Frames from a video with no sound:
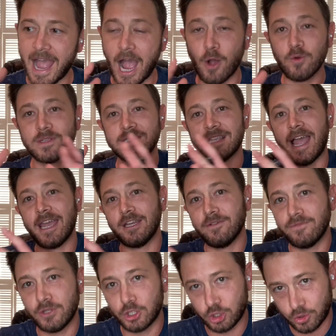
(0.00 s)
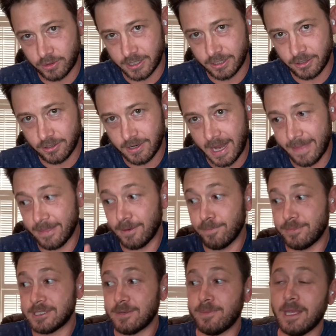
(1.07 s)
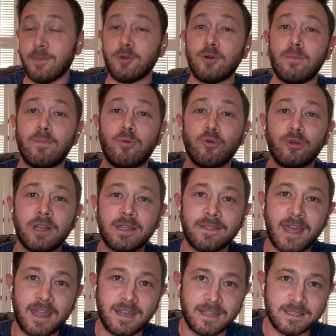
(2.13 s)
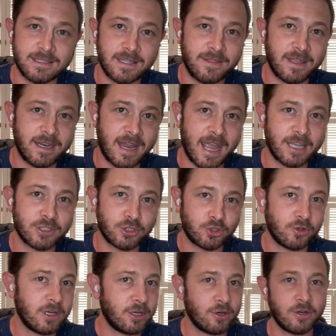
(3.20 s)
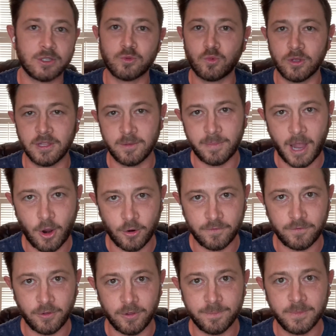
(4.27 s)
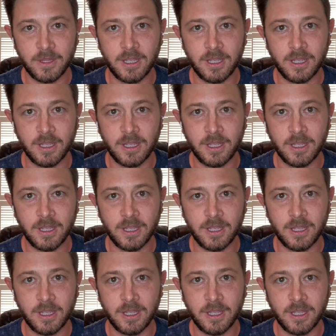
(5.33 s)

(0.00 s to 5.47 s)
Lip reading: outside of the trigger and then to be able to bring that into the next trigger is really powerful.